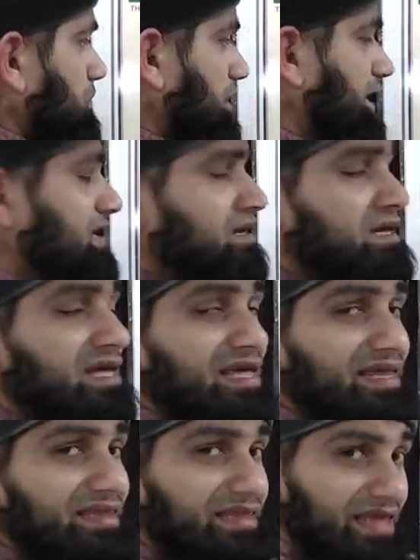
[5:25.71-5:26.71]
Okay.
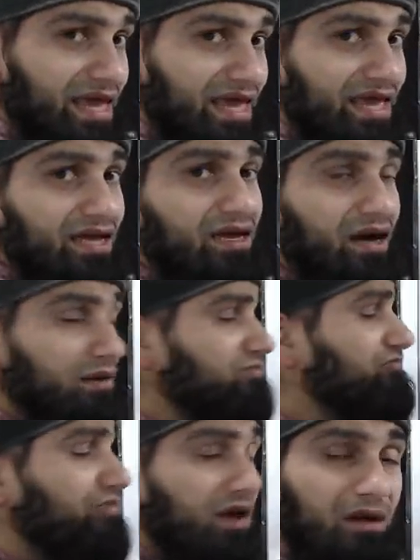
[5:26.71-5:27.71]
They come
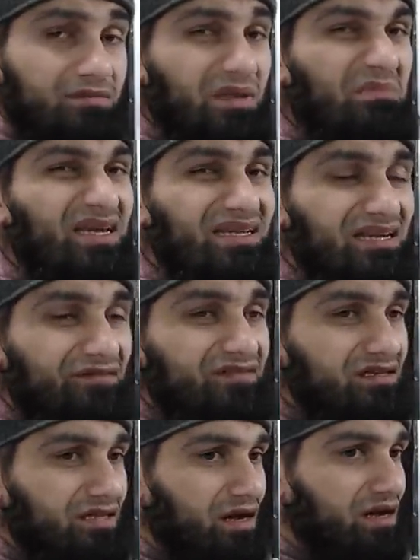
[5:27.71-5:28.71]
from the middle of
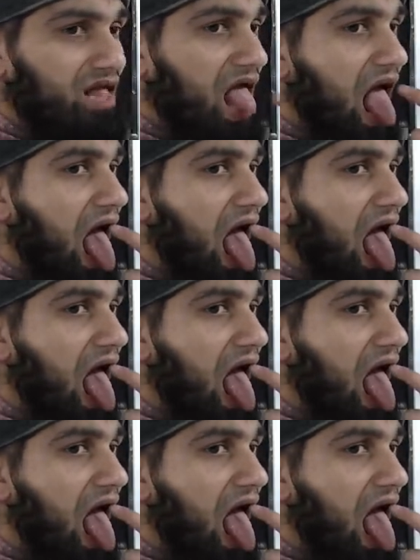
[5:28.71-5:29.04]
the tongue